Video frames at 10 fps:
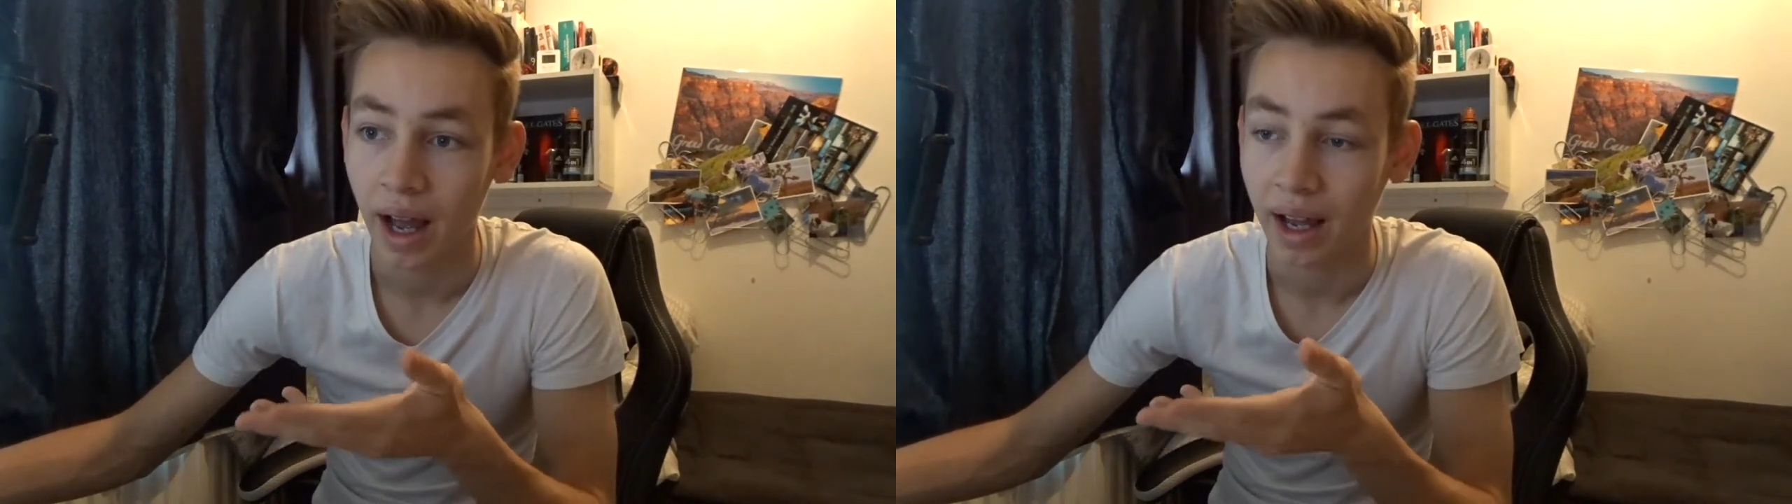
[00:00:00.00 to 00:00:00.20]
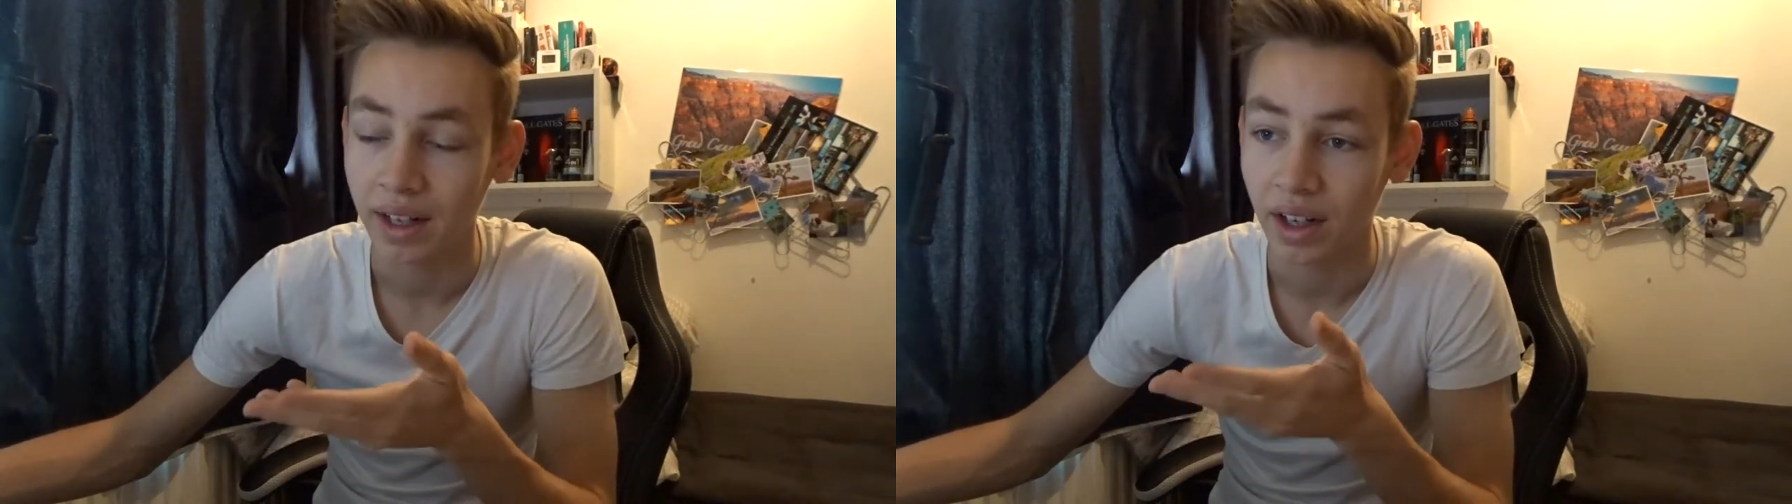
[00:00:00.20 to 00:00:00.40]

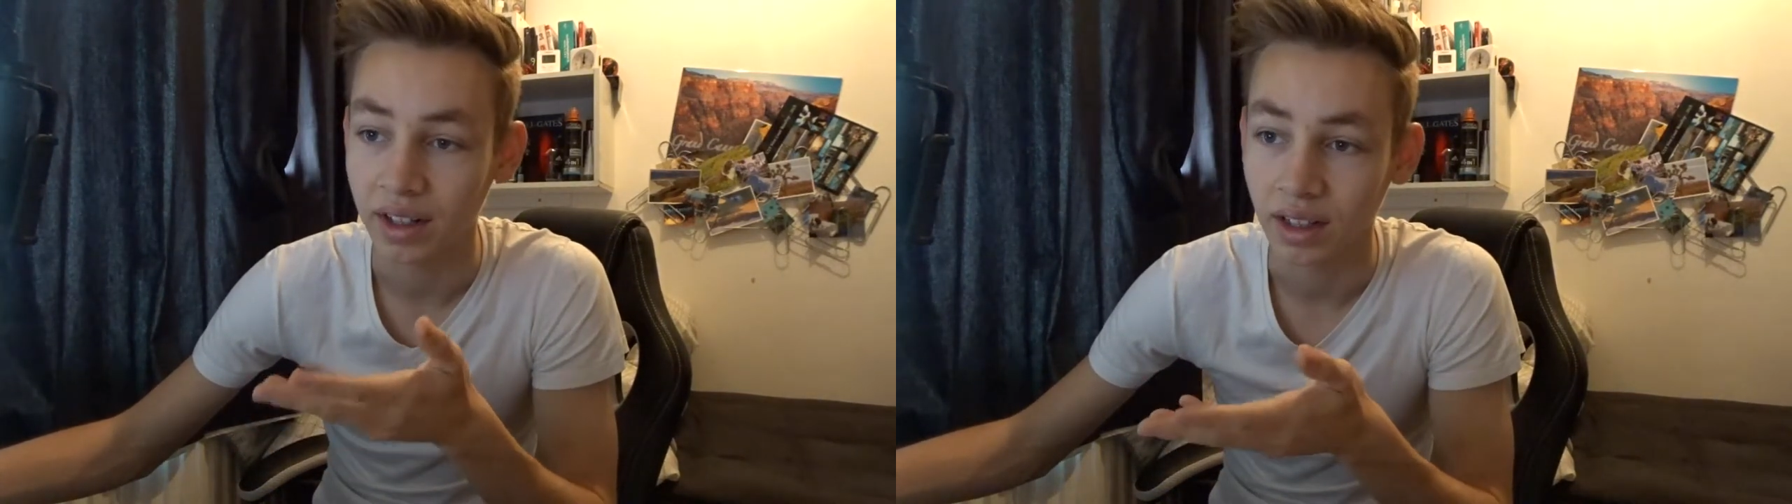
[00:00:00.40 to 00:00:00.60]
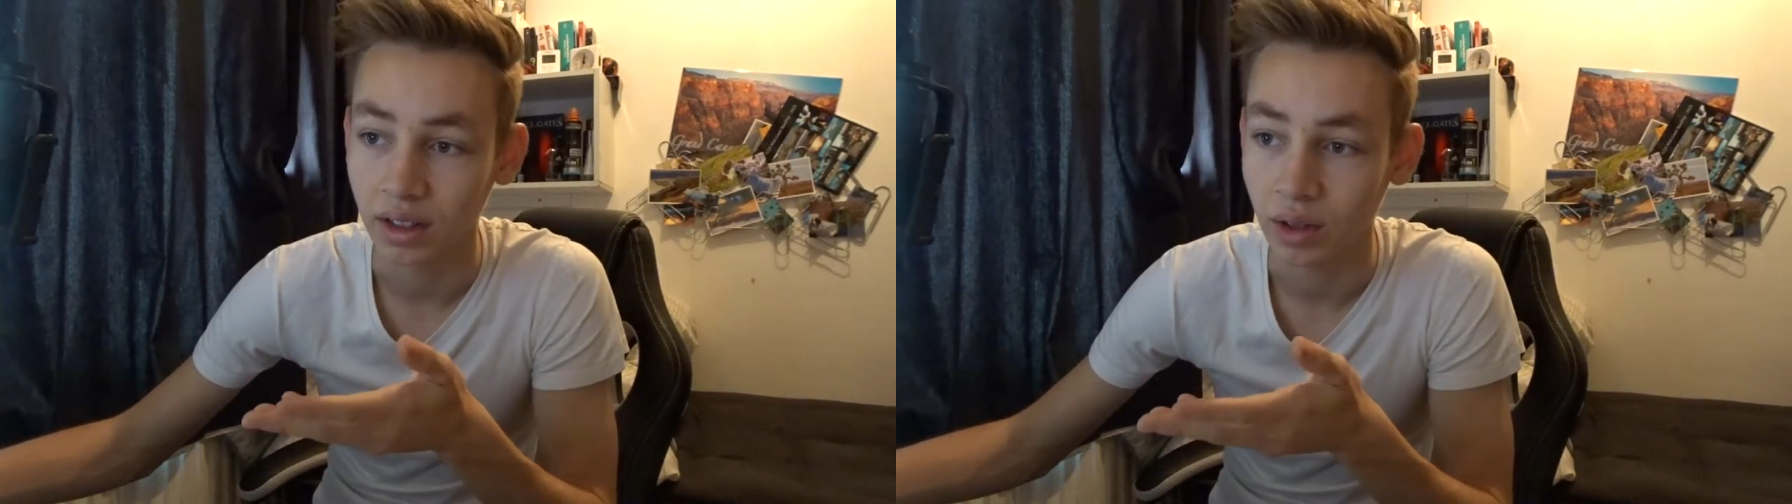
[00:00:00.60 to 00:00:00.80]
And I
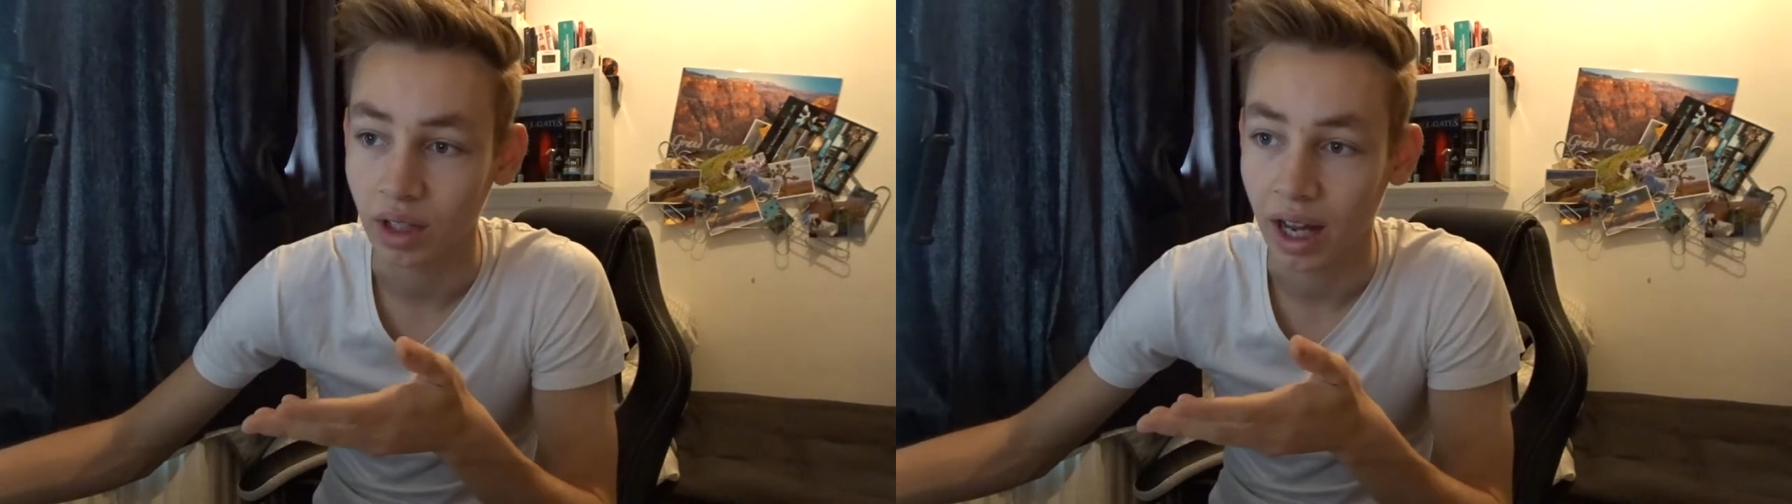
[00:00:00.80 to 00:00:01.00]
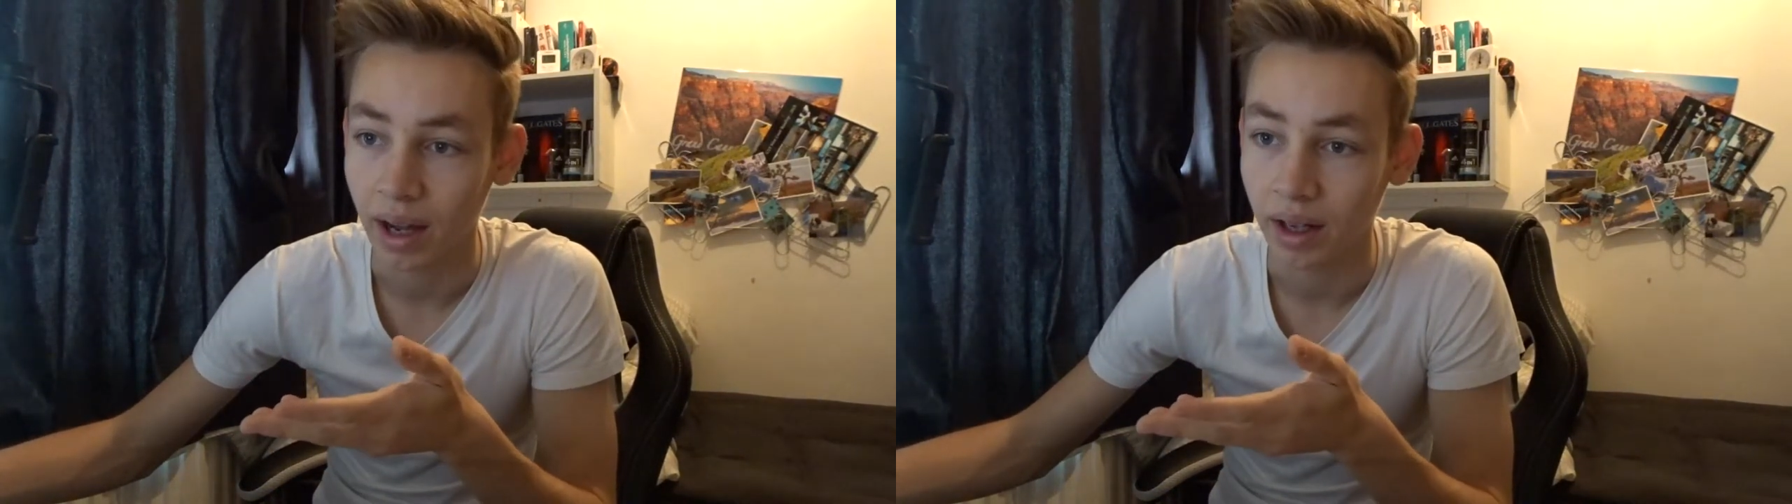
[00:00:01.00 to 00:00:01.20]
didn't do that.